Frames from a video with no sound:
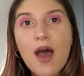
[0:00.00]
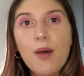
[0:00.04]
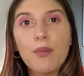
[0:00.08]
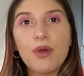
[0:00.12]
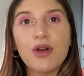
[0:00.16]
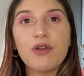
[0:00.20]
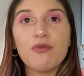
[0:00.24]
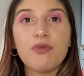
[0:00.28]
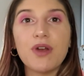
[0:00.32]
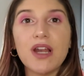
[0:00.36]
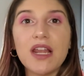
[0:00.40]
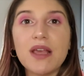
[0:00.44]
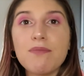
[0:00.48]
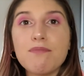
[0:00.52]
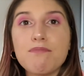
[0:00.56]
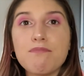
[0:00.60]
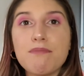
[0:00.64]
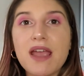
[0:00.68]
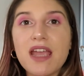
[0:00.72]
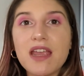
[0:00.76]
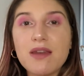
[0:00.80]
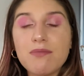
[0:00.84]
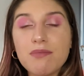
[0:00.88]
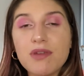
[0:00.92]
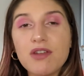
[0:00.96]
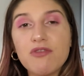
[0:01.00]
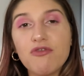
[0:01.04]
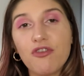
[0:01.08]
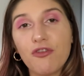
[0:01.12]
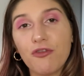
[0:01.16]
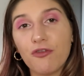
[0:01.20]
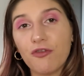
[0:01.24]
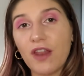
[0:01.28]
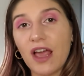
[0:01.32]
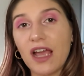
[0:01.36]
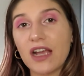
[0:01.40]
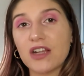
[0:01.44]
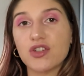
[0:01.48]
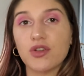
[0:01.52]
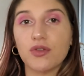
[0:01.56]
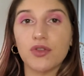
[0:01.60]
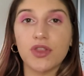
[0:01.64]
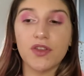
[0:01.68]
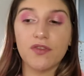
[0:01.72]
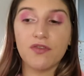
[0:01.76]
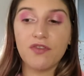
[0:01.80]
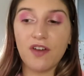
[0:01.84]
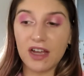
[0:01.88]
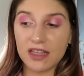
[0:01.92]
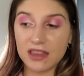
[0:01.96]
but it really made me reflect
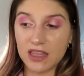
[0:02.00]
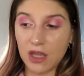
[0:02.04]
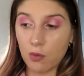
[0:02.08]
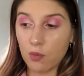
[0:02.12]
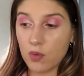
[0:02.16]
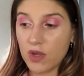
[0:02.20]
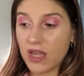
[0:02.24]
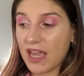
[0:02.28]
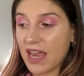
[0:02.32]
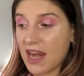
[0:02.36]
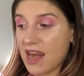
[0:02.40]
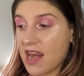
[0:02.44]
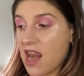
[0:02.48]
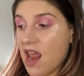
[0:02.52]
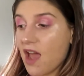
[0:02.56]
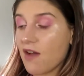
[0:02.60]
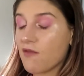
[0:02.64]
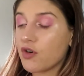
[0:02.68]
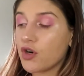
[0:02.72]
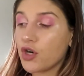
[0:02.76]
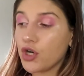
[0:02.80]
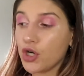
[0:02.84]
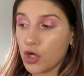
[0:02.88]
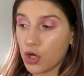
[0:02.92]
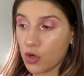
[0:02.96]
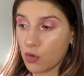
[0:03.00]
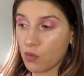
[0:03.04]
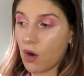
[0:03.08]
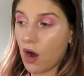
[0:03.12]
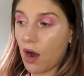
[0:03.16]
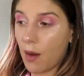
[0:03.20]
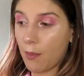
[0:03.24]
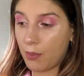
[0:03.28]
on the fact that we can never know